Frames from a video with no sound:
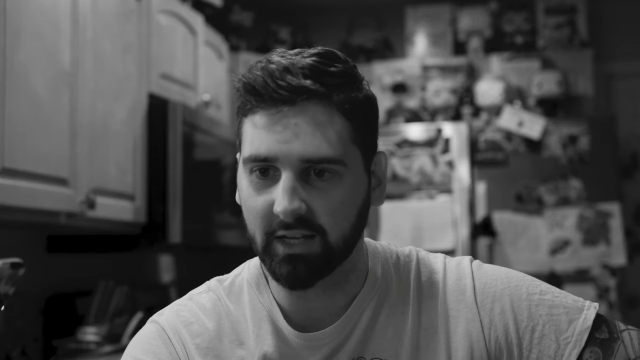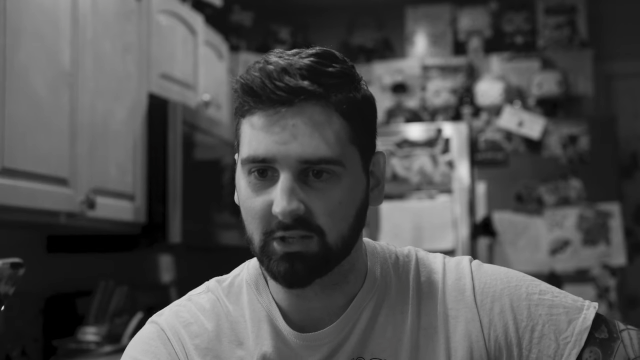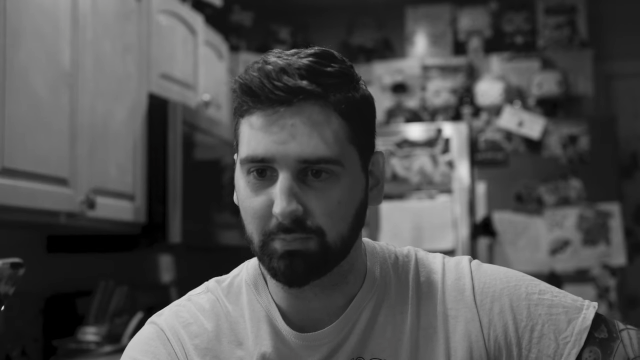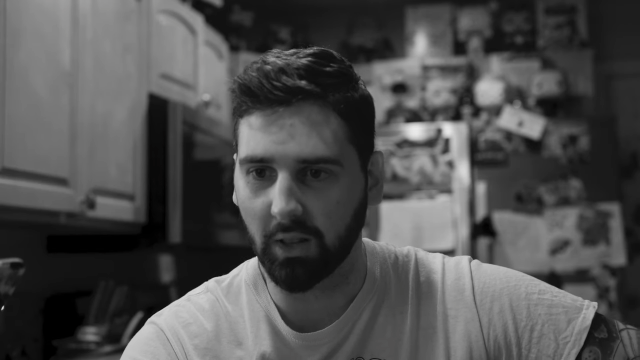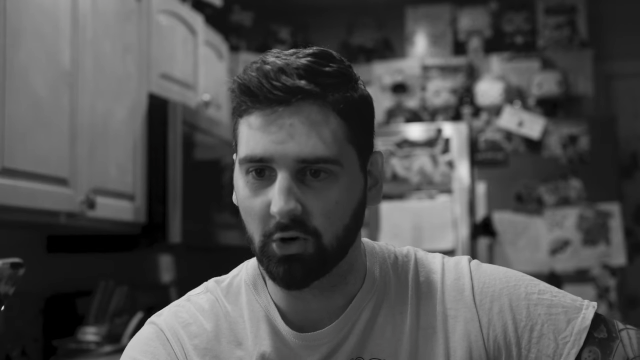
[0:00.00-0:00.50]

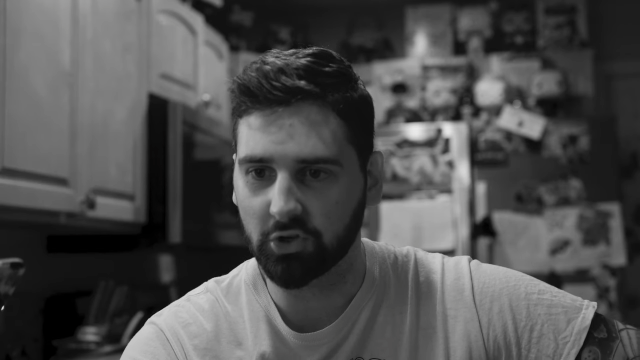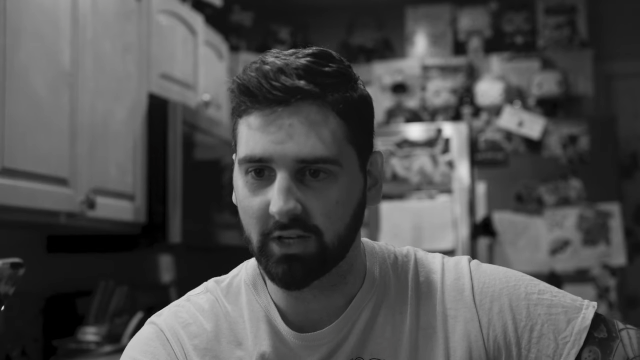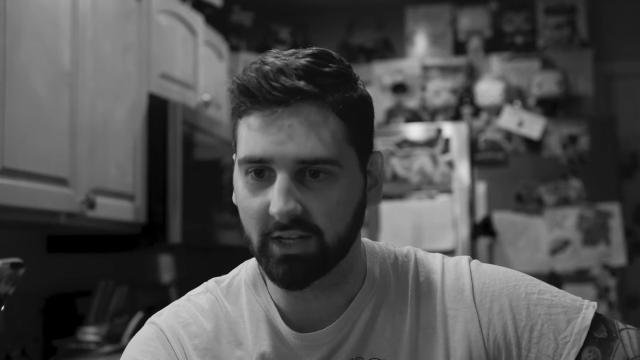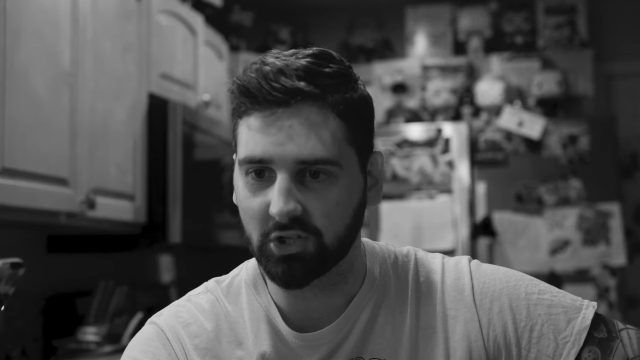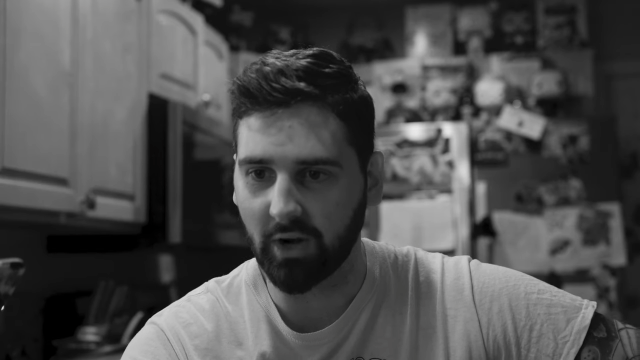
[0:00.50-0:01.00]

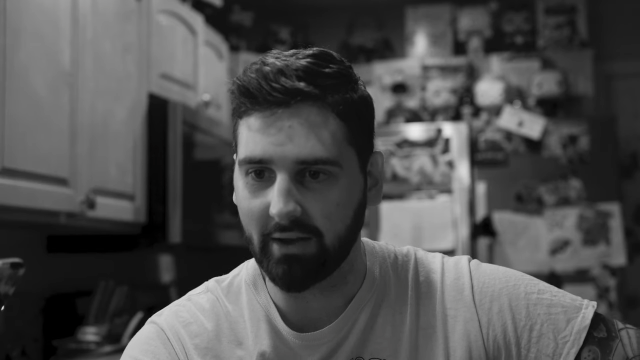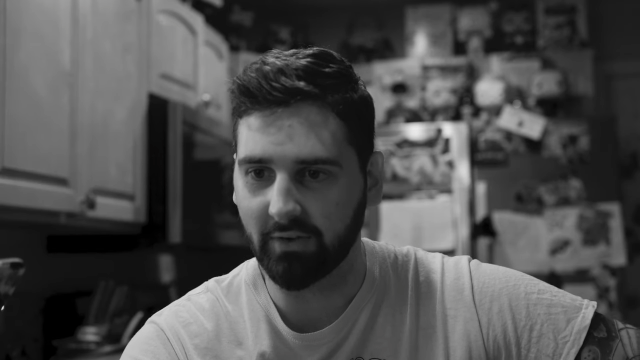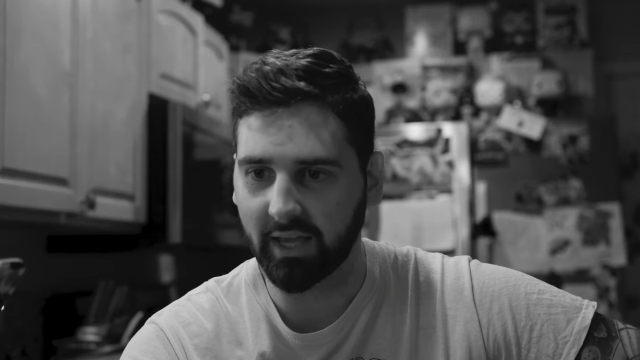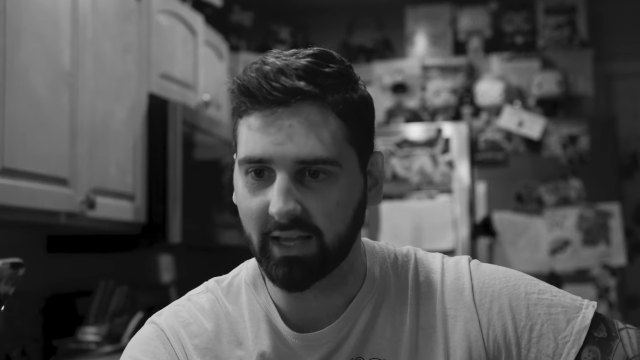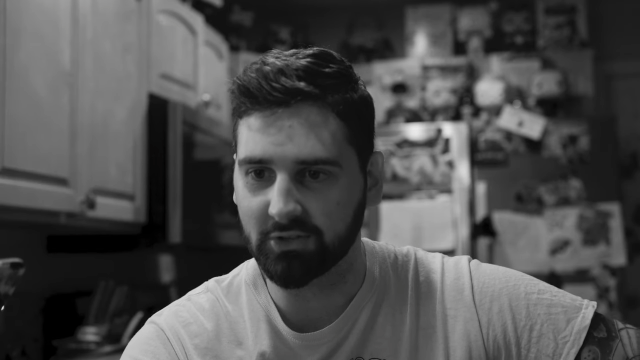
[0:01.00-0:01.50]
Explosion
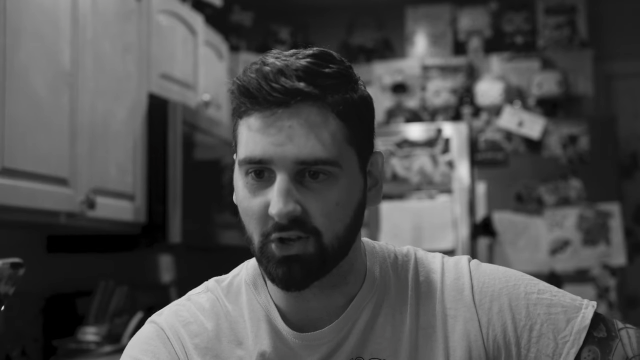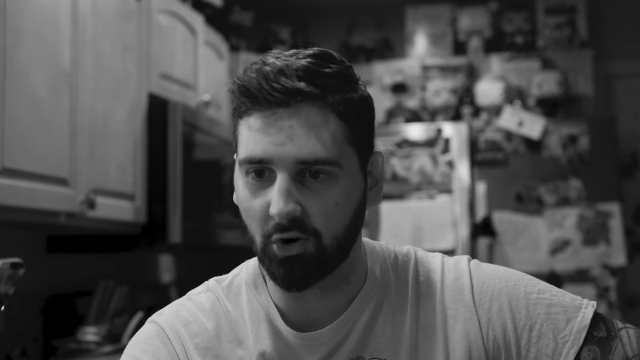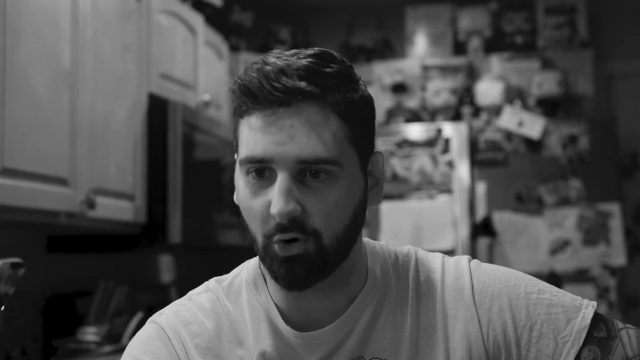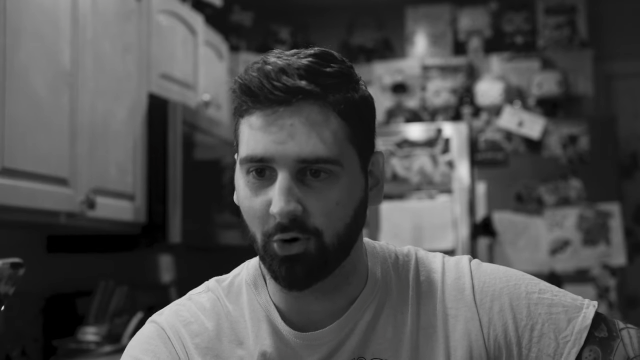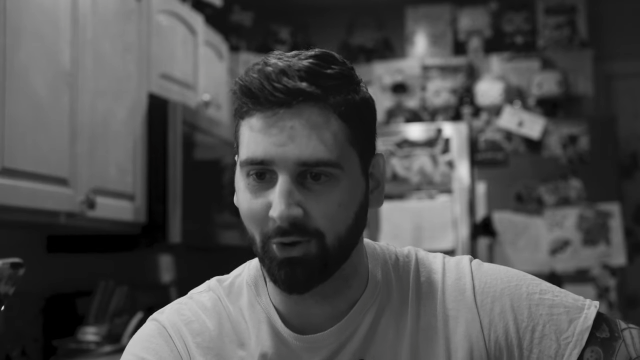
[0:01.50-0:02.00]
Extravaganza.